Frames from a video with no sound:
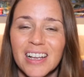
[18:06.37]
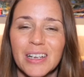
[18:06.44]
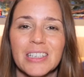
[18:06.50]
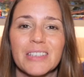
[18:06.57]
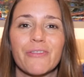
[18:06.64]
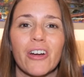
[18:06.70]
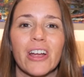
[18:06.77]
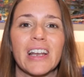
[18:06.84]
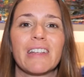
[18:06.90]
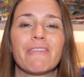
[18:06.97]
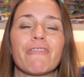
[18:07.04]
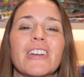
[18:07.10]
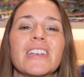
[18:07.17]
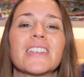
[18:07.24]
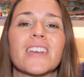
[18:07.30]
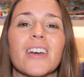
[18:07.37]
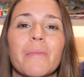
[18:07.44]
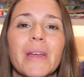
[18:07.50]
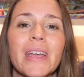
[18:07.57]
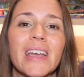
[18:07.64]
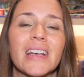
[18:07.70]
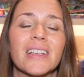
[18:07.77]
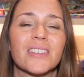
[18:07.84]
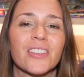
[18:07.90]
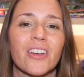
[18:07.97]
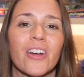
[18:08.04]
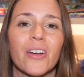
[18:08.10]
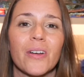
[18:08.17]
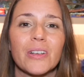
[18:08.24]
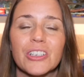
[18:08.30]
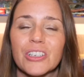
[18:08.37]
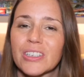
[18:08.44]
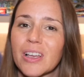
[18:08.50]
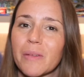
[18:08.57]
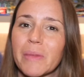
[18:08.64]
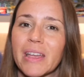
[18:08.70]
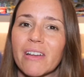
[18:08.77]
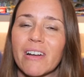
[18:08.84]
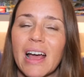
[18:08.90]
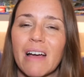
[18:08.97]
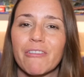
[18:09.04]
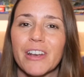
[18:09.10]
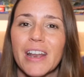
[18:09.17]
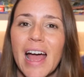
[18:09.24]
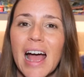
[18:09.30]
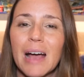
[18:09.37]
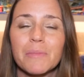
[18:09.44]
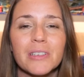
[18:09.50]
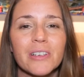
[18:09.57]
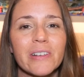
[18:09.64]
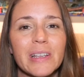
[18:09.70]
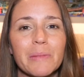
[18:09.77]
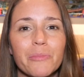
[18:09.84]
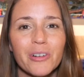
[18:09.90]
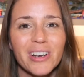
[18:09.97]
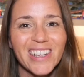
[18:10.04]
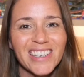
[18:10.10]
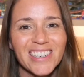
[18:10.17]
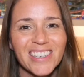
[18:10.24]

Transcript: it's finally free to come here, so just come here and have an absolutely brilliant